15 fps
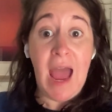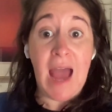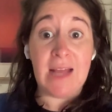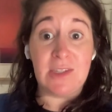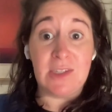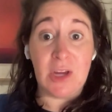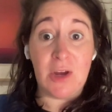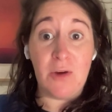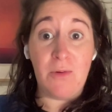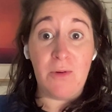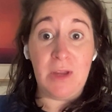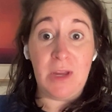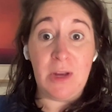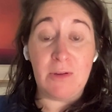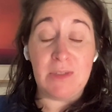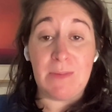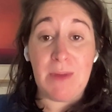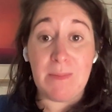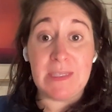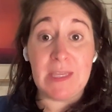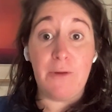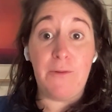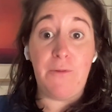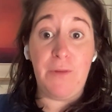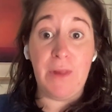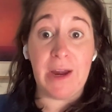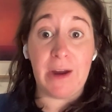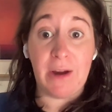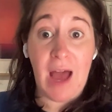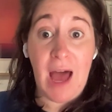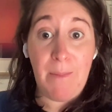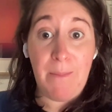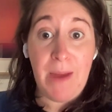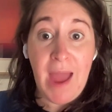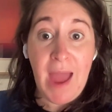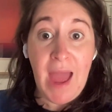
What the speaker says: And so, sometimes they'll flare up.